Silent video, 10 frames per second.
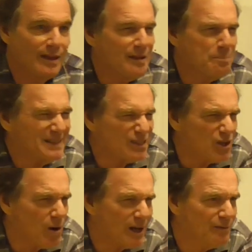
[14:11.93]
The best
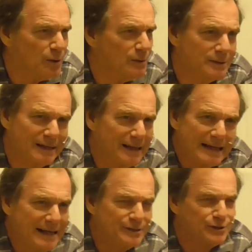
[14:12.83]
song I've heard in
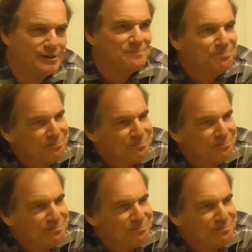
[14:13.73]
ages.